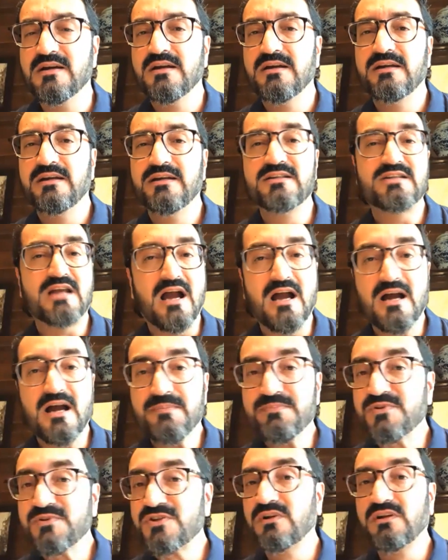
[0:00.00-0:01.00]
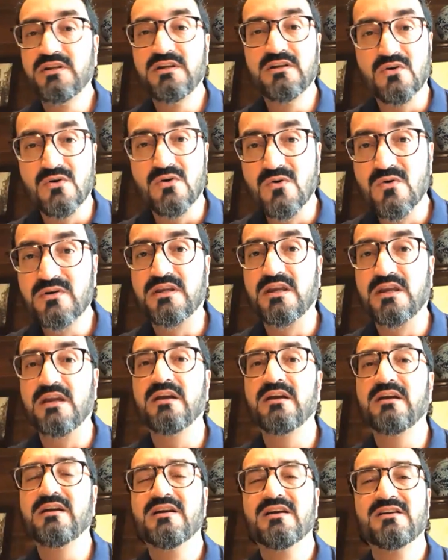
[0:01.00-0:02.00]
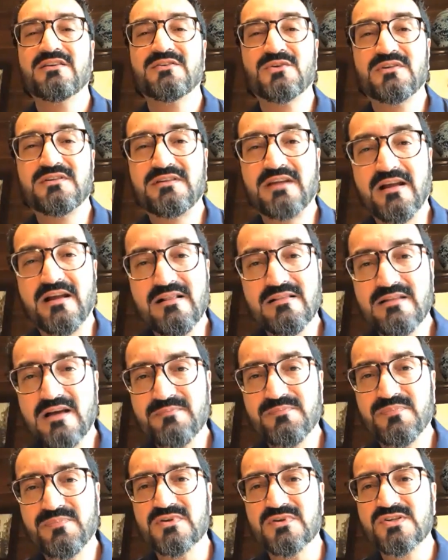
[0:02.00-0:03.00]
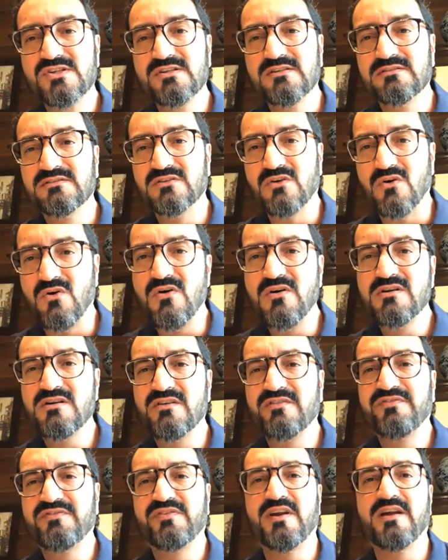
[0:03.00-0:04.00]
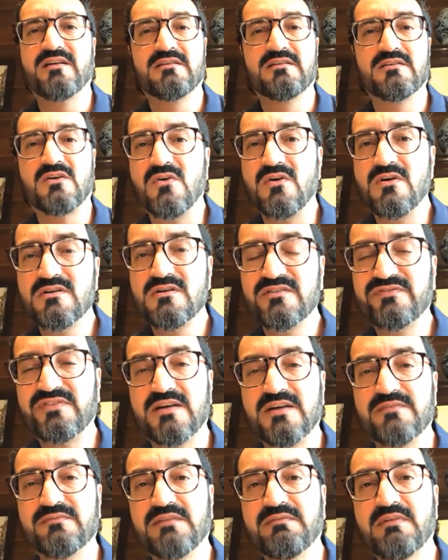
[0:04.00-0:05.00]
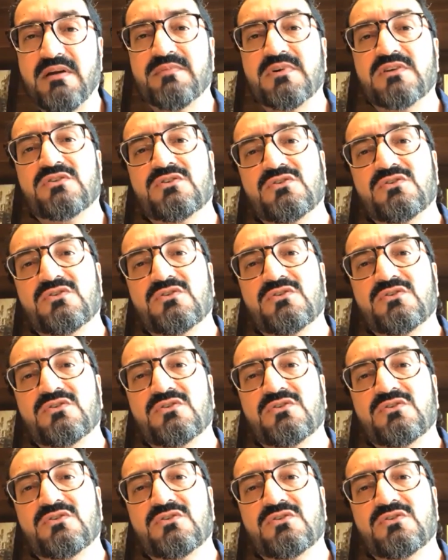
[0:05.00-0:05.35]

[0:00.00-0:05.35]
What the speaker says: it's absolutely okay to tell that person or a friend or a family member to